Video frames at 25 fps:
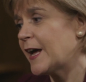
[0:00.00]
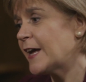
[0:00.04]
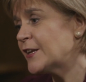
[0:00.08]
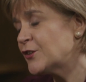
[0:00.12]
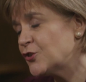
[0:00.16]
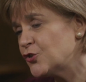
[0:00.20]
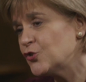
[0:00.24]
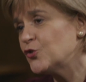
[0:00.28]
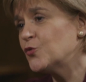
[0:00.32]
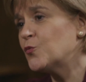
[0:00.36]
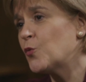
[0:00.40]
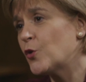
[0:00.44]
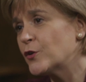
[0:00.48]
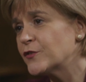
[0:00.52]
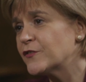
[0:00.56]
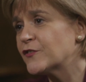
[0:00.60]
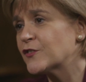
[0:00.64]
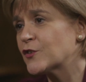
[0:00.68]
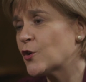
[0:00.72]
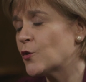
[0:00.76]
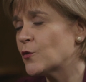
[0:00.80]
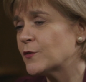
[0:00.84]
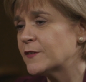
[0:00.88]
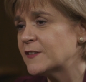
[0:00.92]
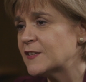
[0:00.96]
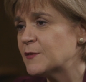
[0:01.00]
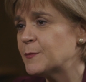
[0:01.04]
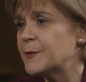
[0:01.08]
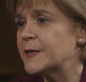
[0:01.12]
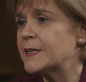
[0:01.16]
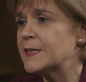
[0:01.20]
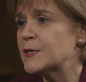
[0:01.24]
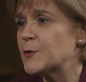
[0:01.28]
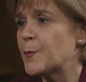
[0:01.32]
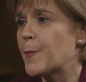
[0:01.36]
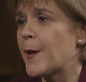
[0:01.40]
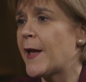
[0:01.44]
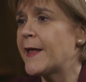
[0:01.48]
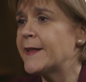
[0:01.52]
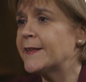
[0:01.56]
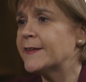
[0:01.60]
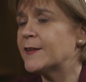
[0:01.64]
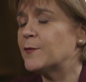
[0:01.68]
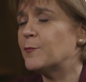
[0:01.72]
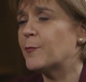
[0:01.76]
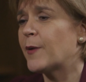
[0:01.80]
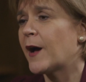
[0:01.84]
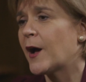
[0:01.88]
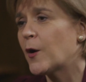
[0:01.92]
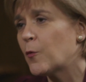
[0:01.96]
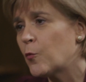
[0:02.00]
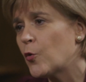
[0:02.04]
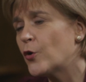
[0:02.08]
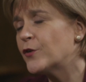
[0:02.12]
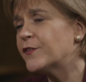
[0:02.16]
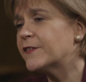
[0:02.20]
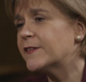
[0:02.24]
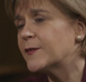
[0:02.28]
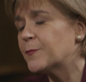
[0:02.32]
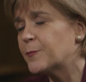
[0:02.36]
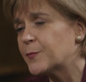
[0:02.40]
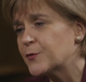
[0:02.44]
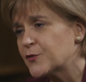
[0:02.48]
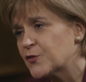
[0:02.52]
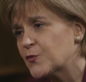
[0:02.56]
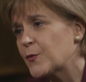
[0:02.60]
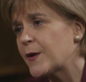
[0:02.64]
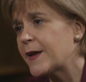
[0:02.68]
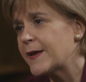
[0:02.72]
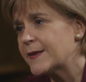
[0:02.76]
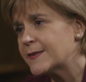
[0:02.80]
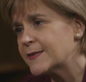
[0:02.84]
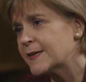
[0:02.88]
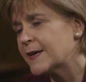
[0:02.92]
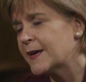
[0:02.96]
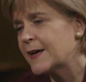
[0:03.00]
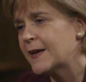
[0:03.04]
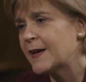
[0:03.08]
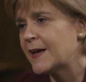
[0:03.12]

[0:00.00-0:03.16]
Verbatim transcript: I do want Scotland to be independent, but I want to persuade